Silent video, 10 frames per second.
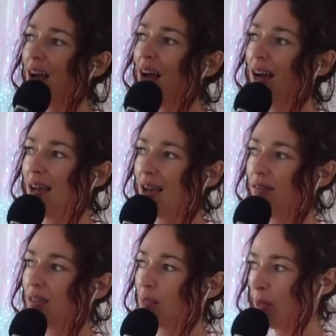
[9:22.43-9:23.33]
I
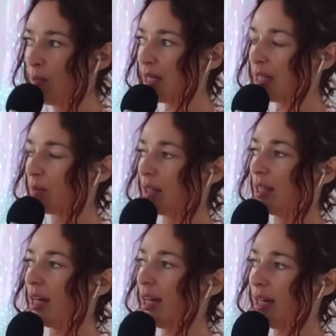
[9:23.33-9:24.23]
have experimented with
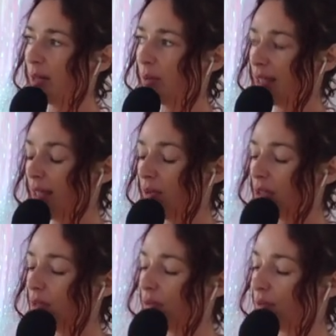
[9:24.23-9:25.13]
that. And I will tell
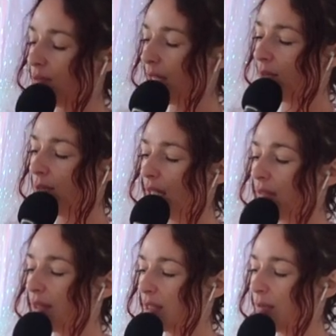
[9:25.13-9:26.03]
you from my own
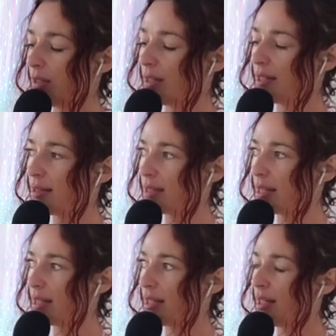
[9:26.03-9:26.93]
life experience
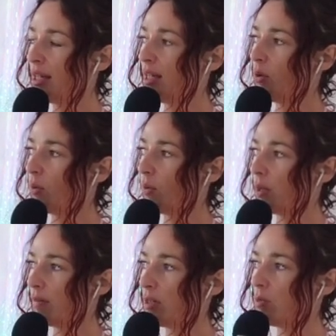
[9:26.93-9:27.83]
that
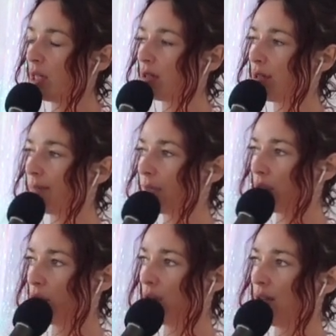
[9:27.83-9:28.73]
if you just
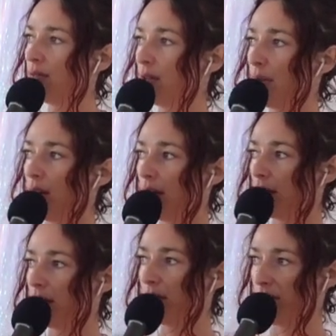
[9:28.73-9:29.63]
shove a
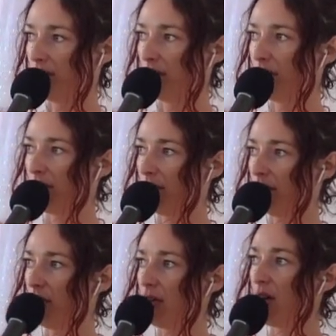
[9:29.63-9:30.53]
positive
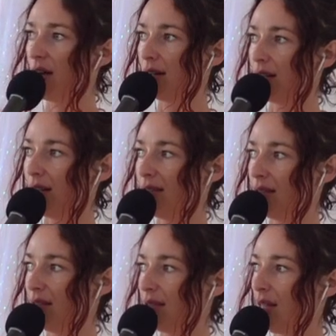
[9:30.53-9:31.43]
thought
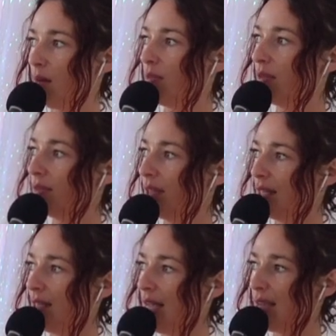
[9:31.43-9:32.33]
on top of a
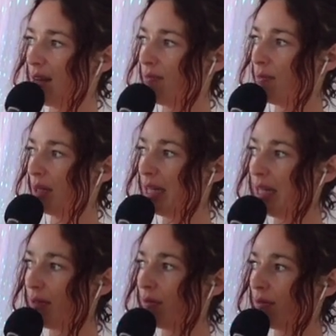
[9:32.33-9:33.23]
negative
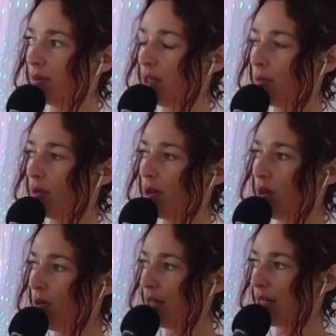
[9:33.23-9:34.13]
belief, you will
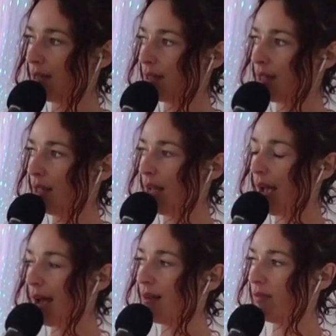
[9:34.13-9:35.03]
always
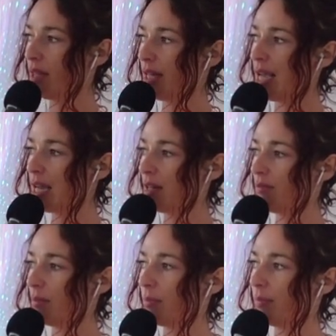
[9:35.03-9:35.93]
have the negative
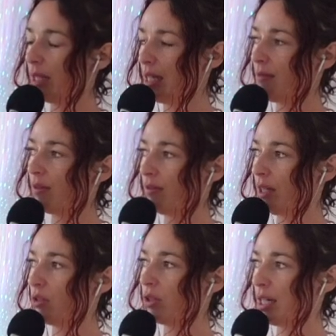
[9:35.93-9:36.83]
belief
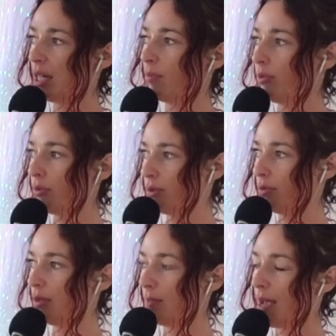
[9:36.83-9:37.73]
eventually come through
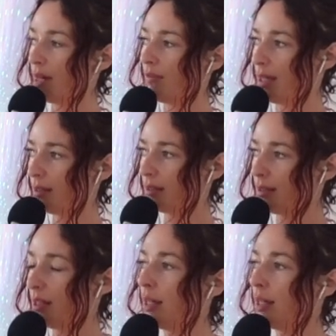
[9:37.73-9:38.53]
and manifest.